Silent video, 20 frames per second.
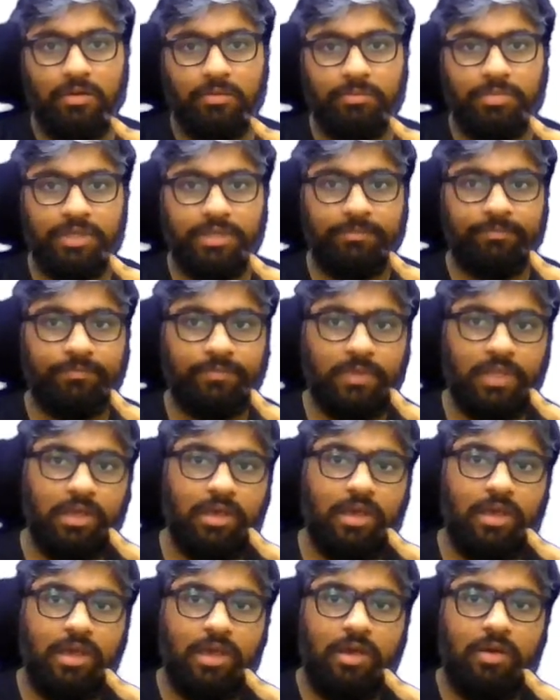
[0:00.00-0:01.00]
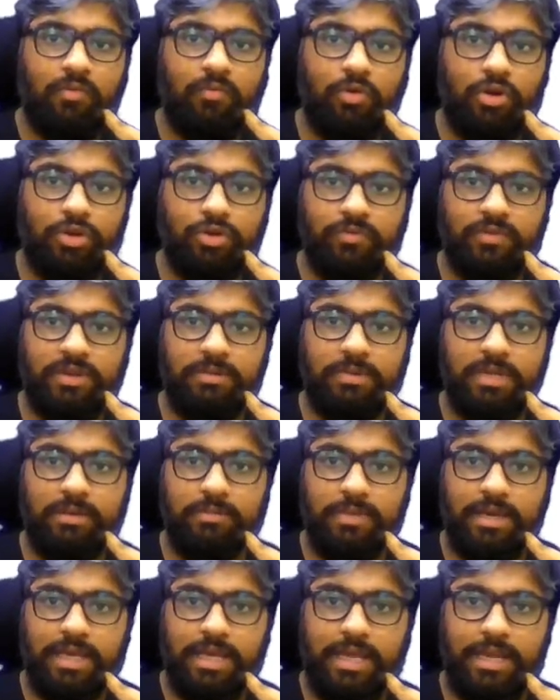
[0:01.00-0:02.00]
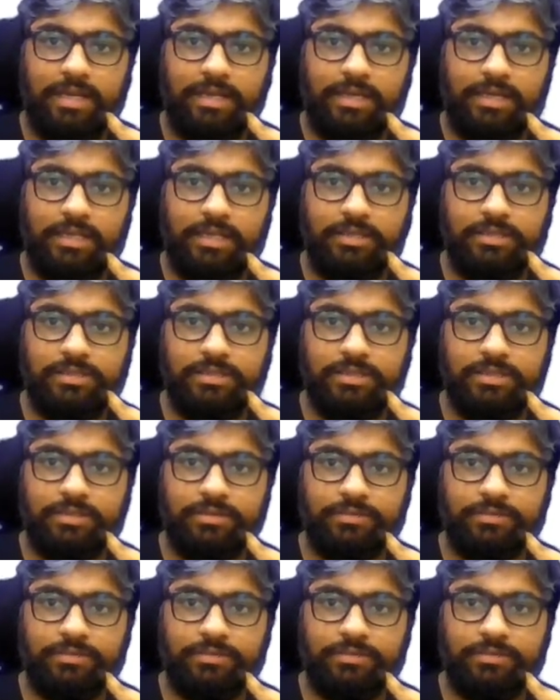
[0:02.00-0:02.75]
B. What do we mean by at least?